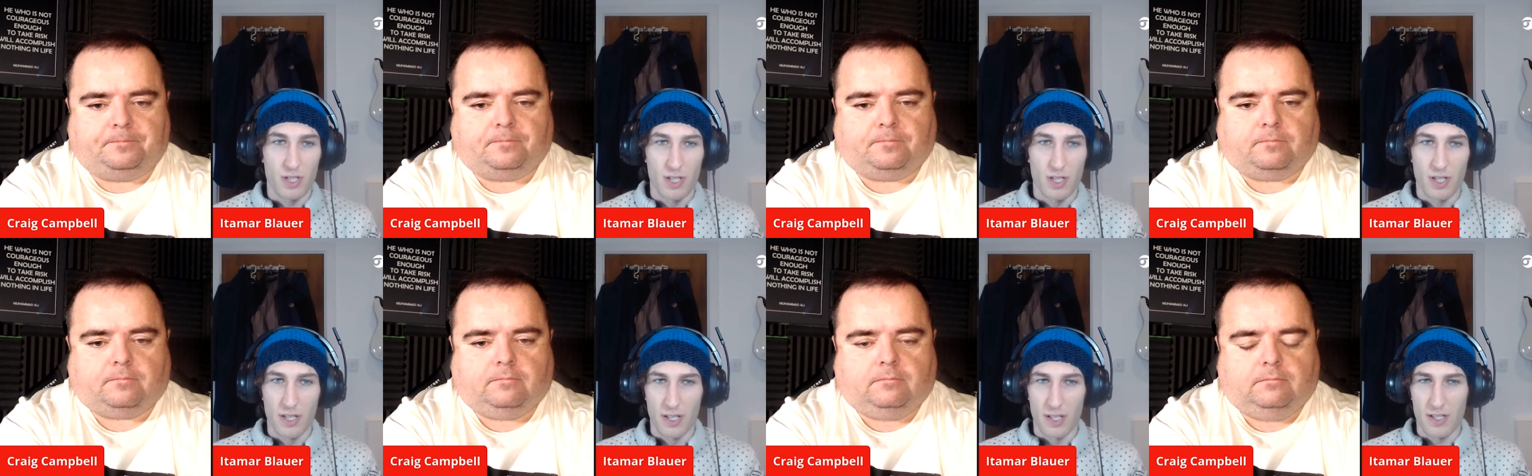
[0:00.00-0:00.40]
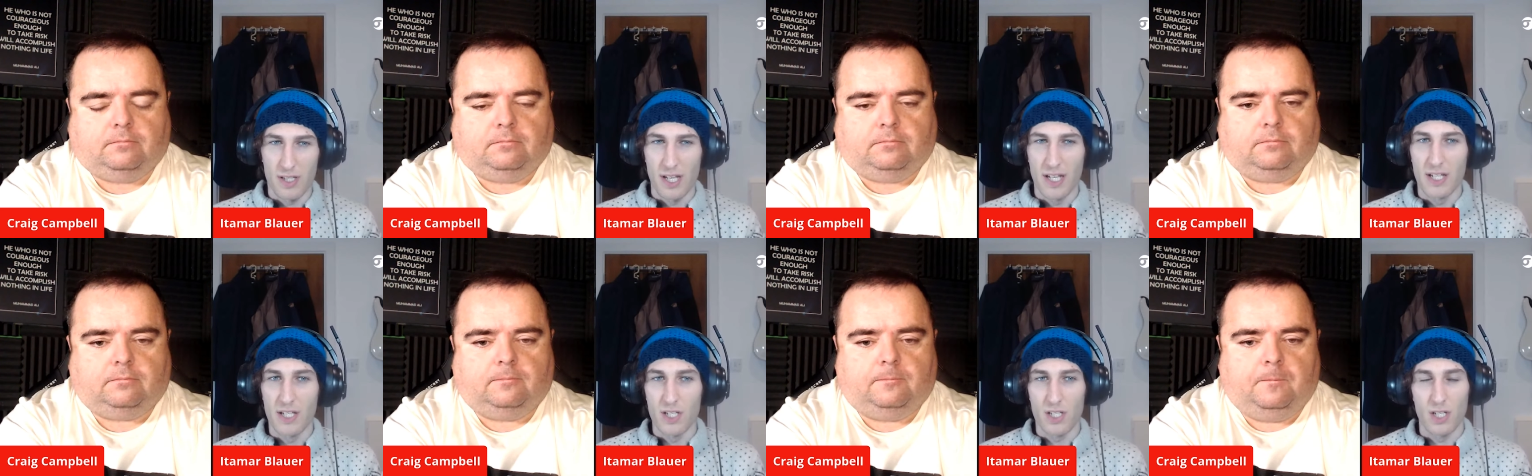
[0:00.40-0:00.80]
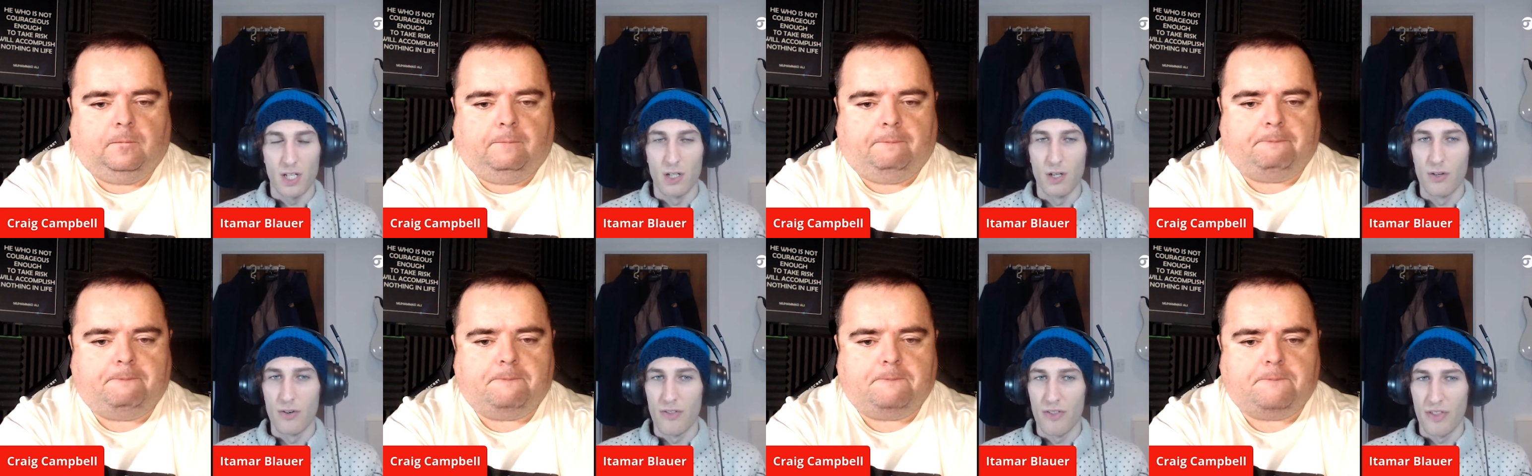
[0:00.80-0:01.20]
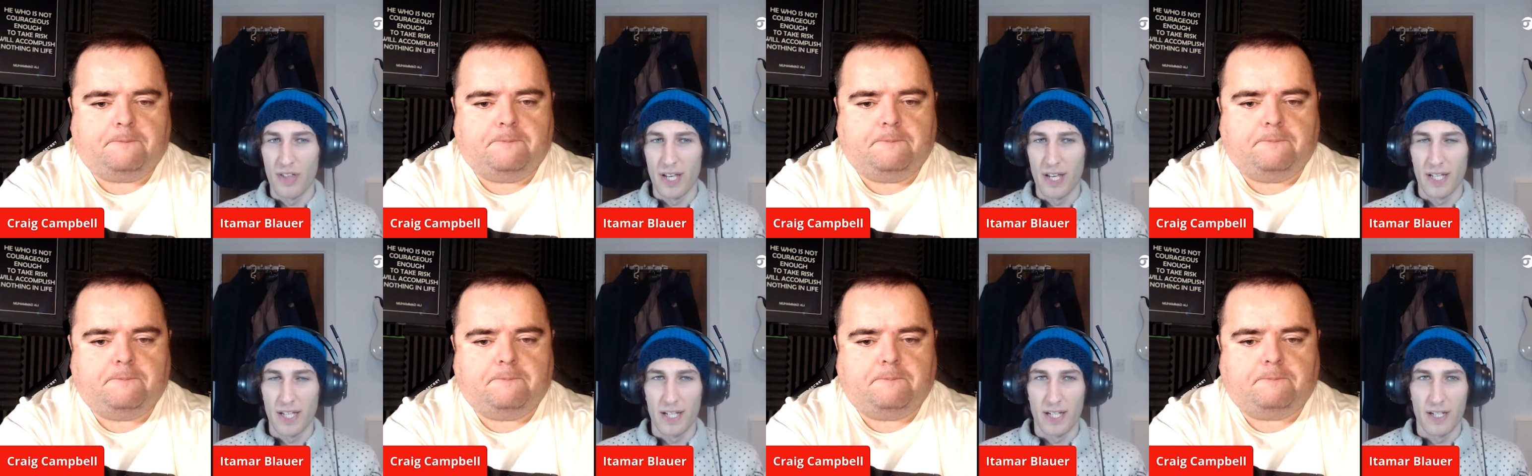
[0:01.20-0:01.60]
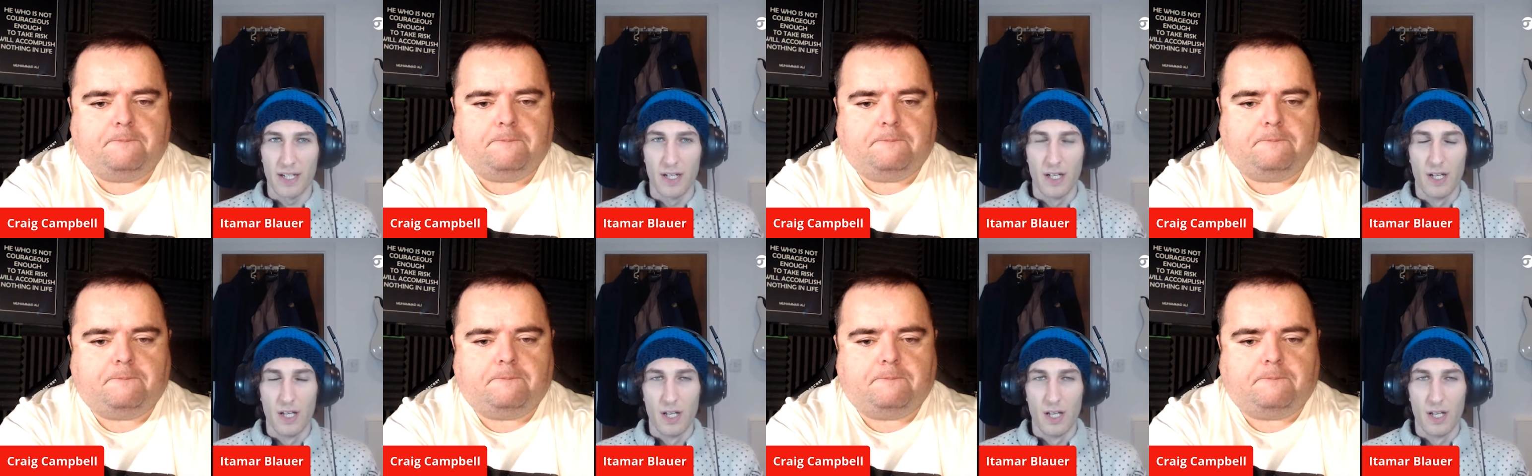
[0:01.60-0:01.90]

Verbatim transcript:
Speaker 1: It, it takes a lot of thinking.